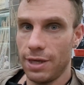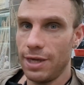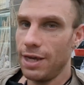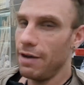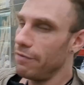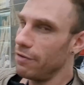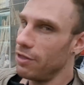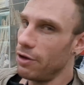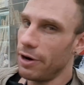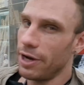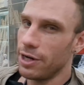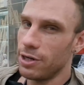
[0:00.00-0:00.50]

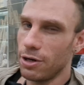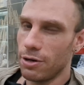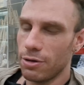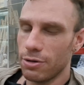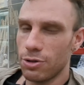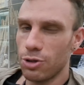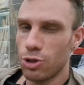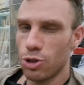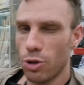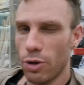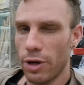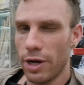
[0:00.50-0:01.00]
even though I don't
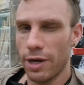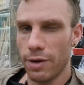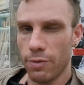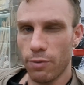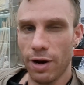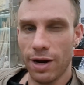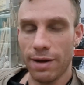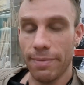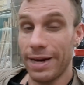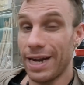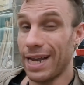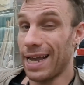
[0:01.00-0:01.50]
enjoy
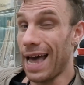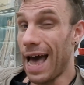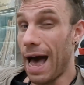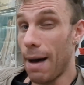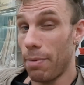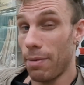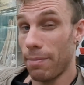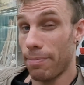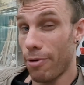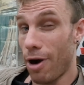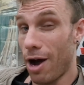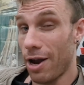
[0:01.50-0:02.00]
recommending
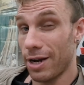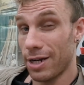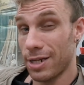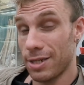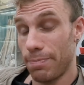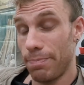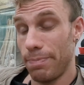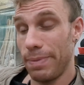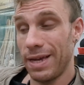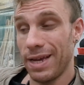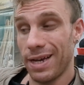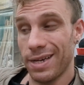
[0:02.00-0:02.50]
Apple products
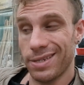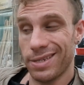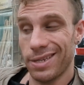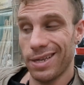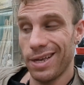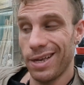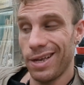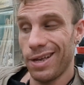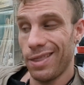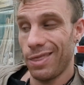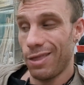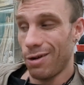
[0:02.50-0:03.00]
because
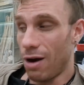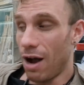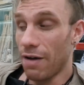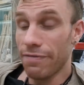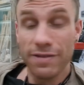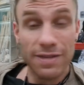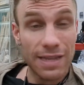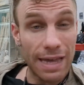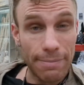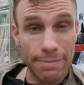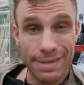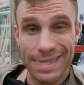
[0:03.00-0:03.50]
they're
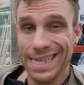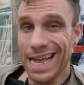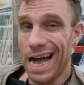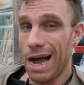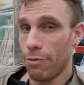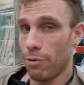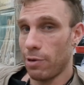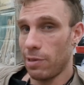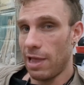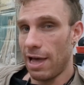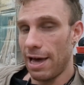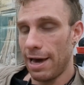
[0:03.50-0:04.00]
oftentimes
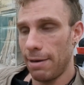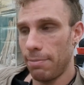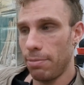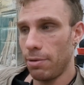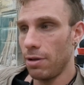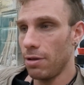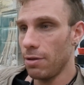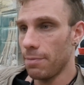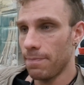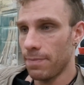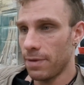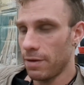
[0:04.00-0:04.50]
not
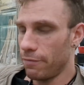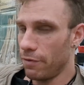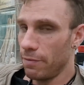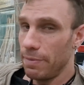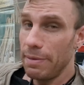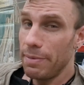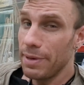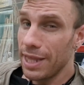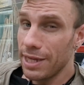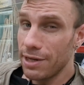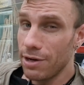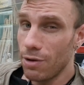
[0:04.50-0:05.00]
reliable for
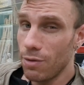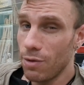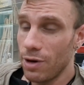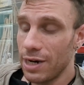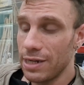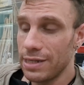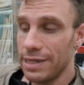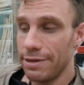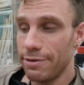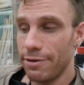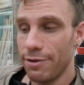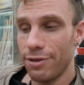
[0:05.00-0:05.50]
people that don't
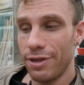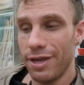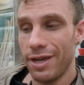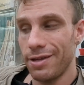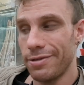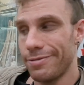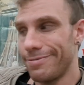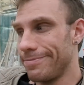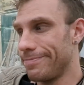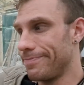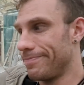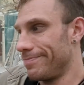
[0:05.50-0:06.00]
want to deal with
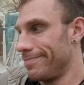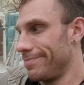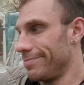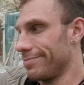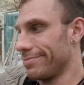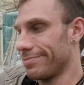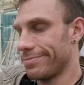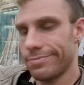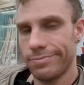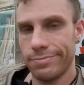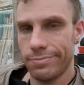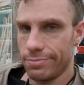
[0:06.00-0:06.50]
it.
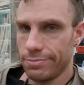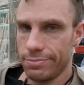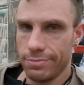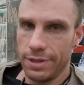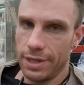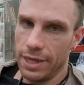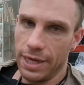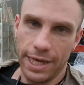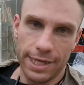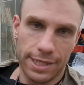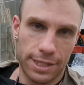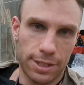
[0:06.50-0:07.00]

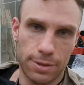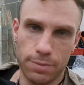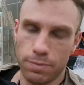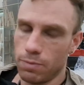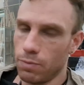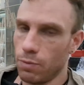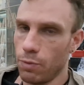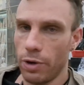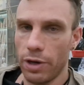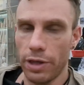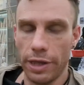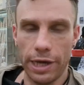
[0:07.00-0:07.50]
It's
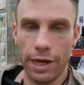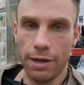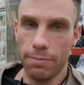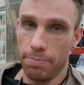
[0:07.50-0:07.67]
really